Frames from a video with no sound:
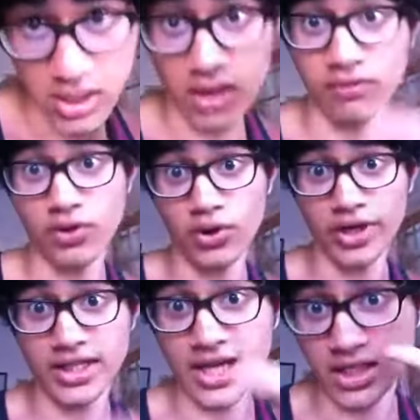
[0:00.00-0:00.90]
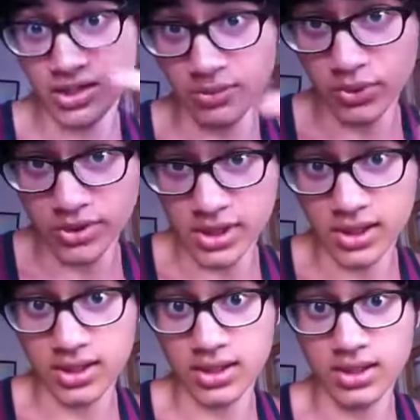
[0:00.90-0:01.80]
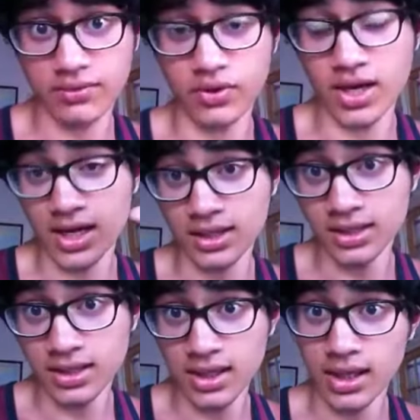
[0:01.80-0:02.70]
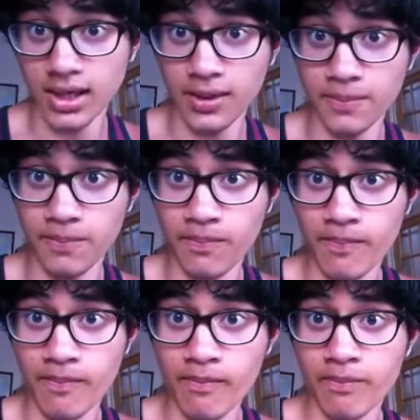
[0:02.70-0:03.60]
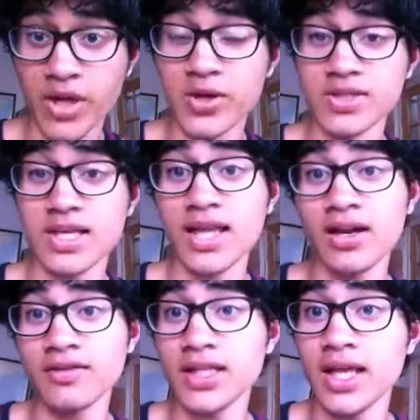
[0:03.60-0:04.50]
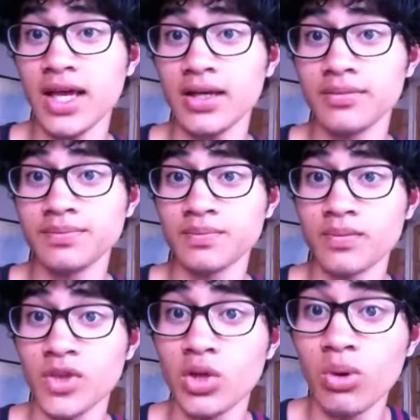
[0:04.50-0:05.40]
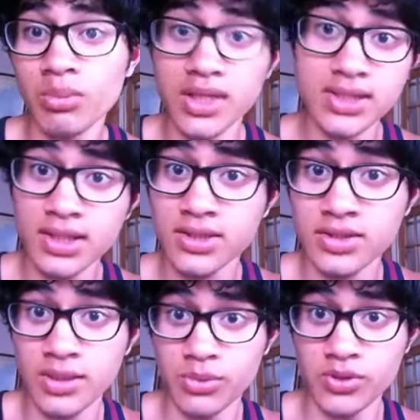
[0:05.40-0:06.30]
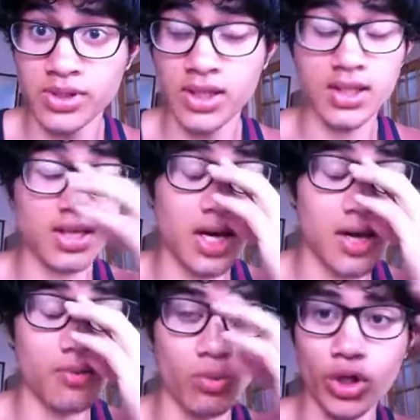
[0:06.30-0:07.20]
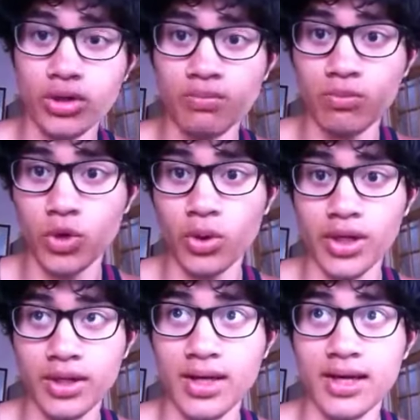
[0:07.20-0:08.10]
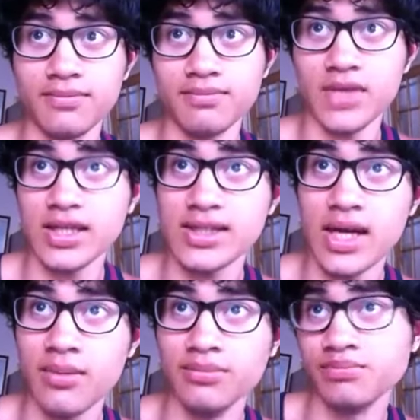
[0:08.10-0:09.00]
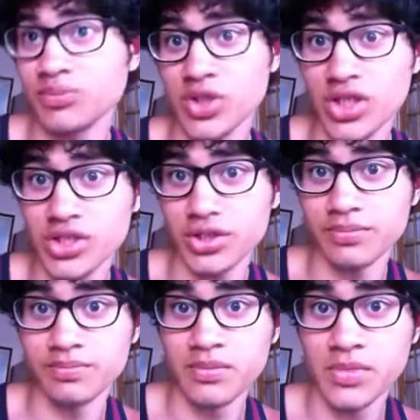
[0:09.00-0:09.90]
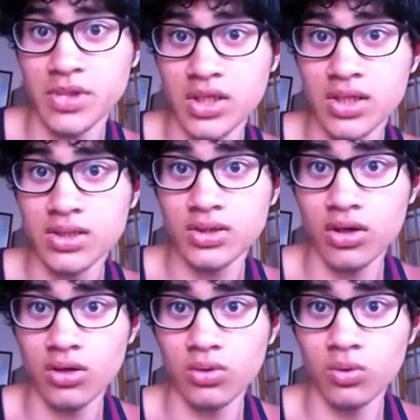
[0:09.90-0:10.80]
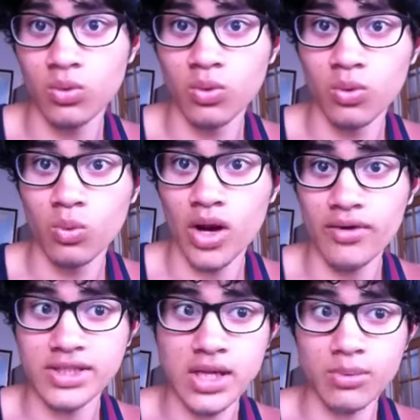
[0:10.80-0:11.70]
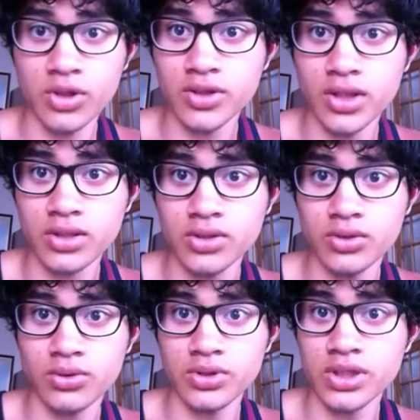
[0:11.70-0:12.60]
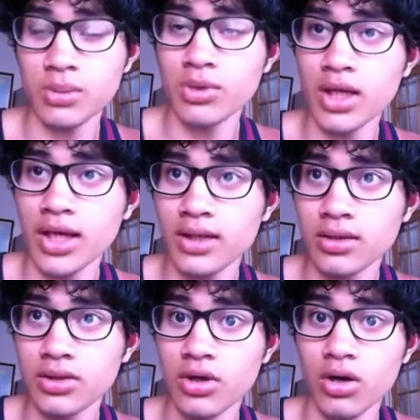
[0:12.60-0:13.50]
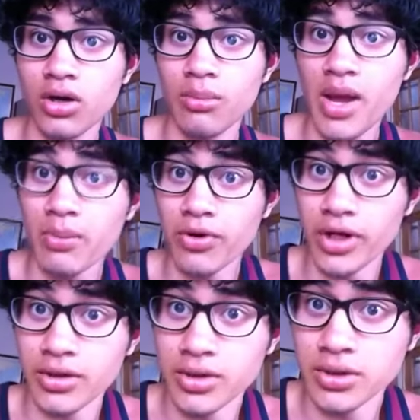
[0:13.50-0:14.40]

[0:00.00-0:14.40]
avoid catchy music if you can, because at the end of the day, you won't be listening to that music when you're in that exam condition. So where is that music to stimulate your memory?